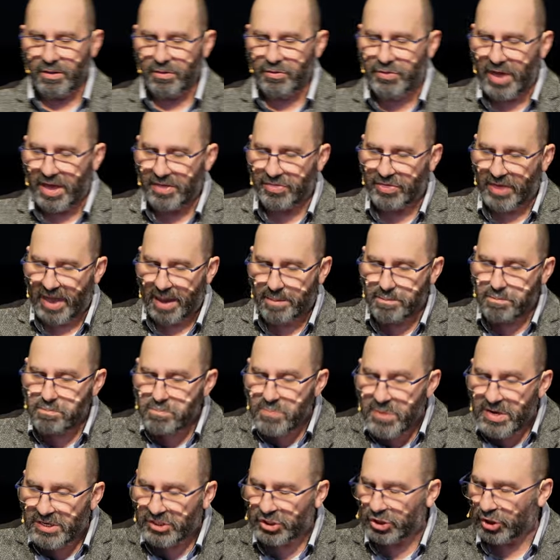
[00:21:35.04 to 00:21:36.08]
that that
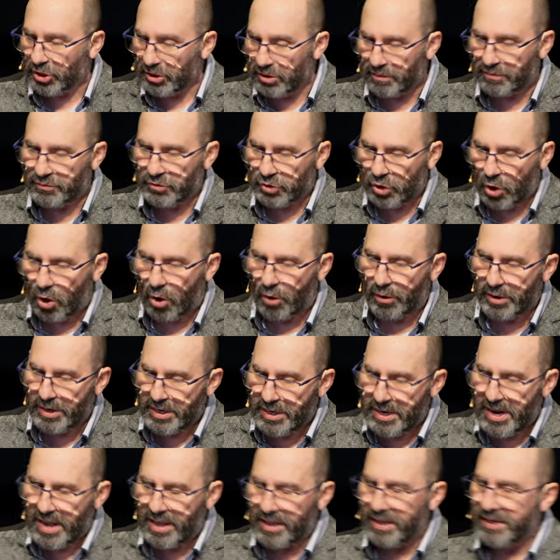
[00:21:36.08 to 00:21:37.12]
mission of Torrey
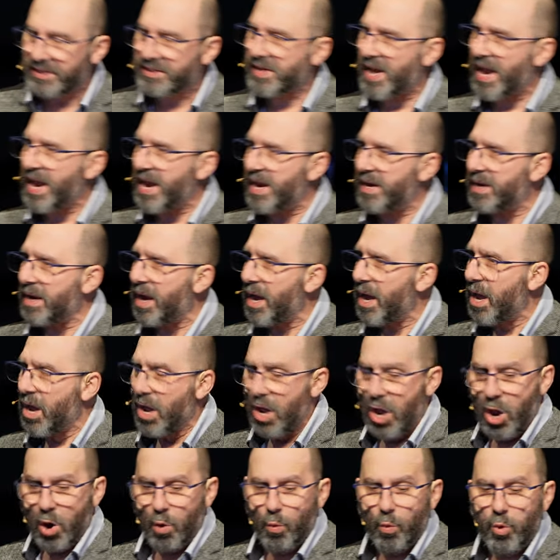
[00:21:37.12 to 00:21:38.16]
and Alexander
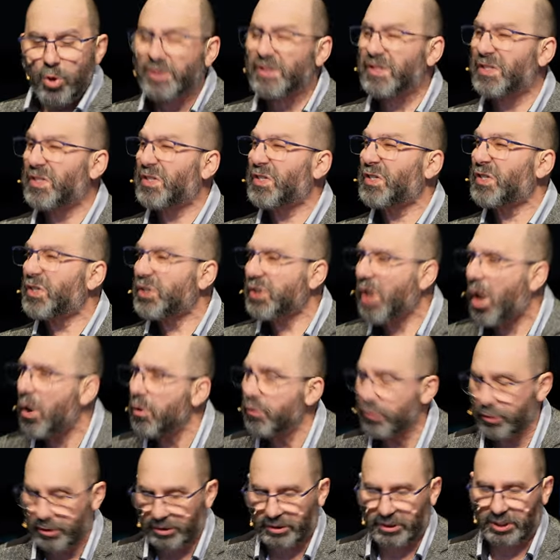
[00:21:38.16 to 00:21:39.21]
was
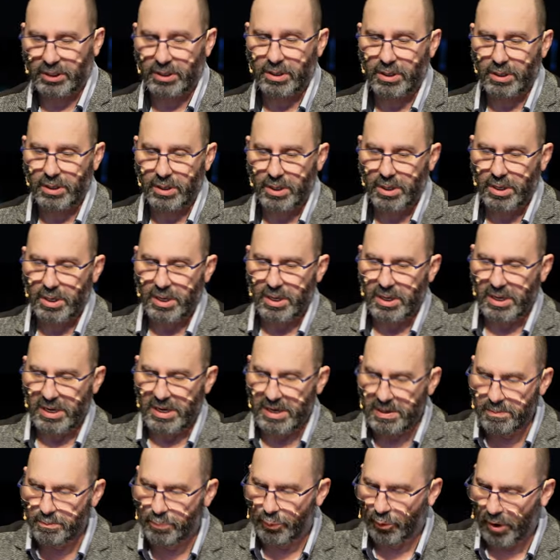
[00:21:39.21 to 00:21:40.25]
soaked
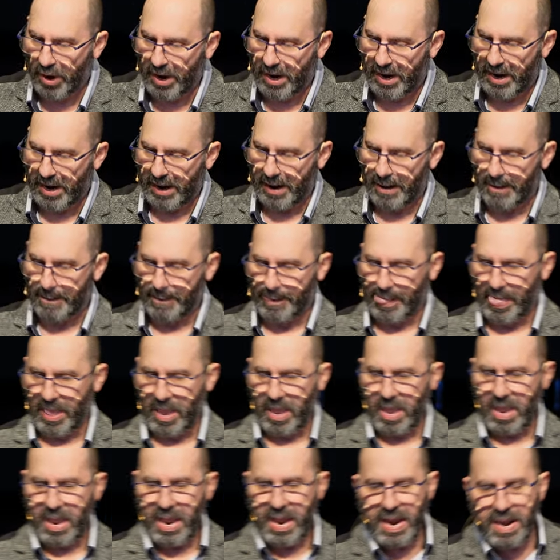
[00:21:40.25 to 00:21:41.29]
in prayer.
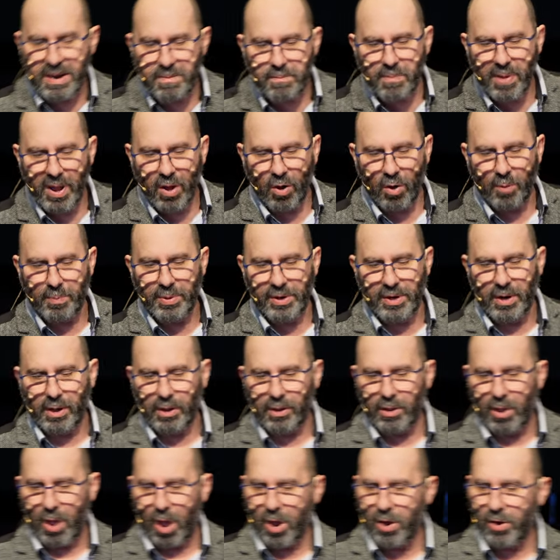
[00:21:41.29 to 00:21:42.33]
In Melbourne
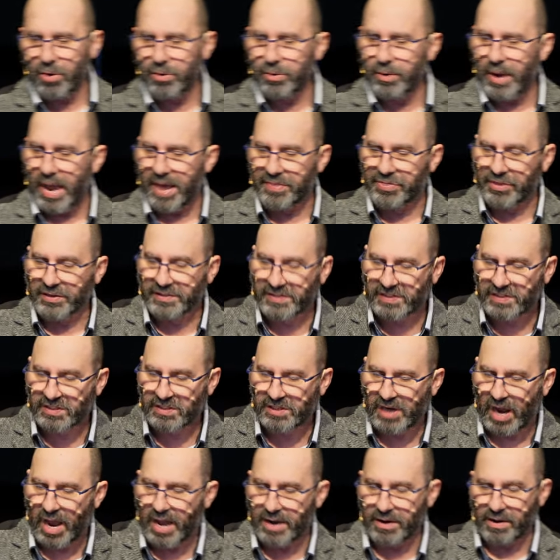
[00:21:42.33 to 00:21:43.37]
alone, at the
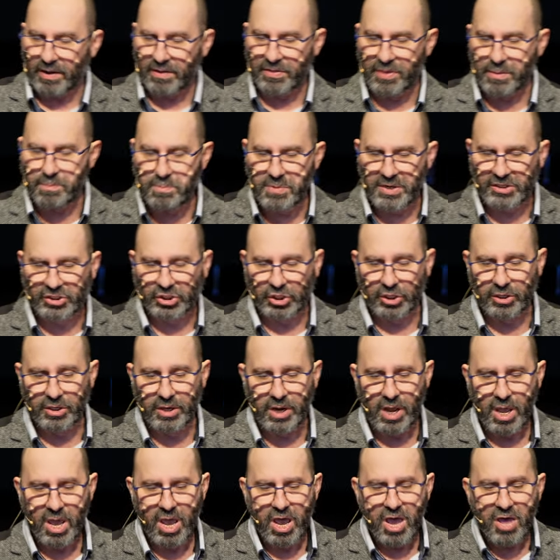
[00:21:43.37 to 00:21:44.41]
start of the
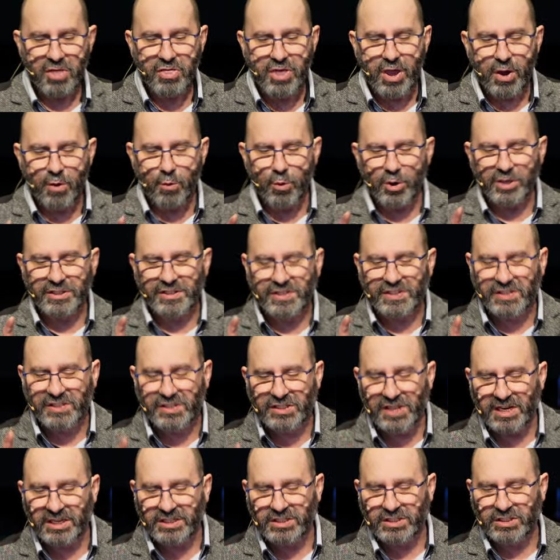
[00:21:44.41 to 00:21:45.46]
mission, there were
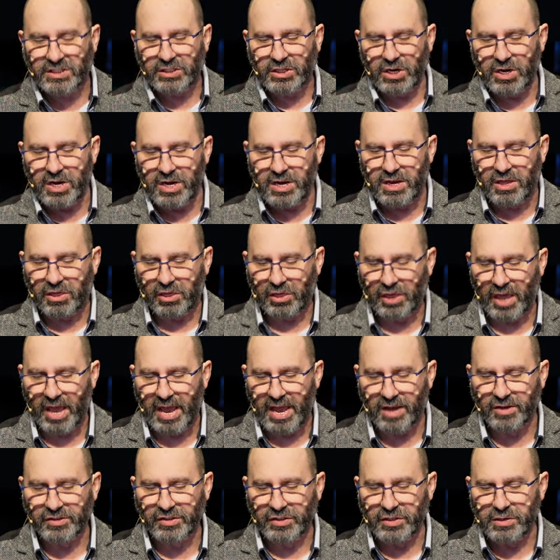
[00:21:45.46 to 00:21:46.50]

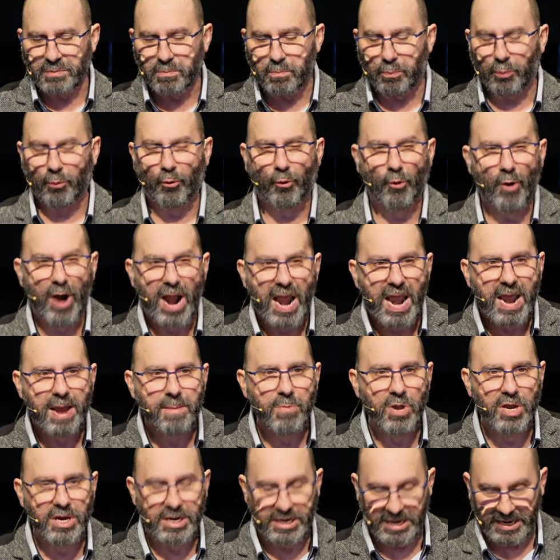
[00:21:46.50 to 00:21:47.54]
16,000 prayer
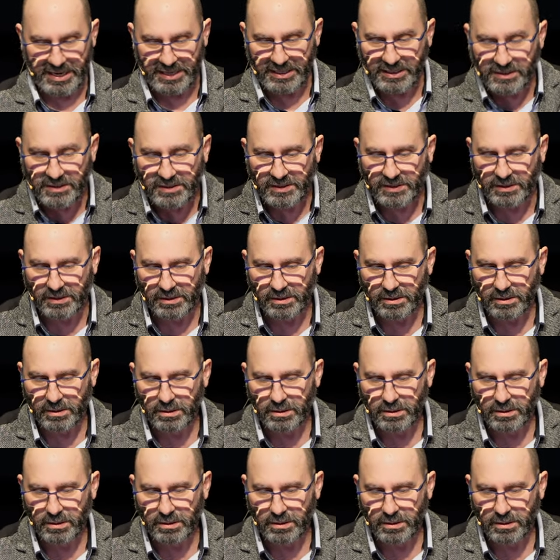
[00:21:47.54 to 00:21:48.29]
meetings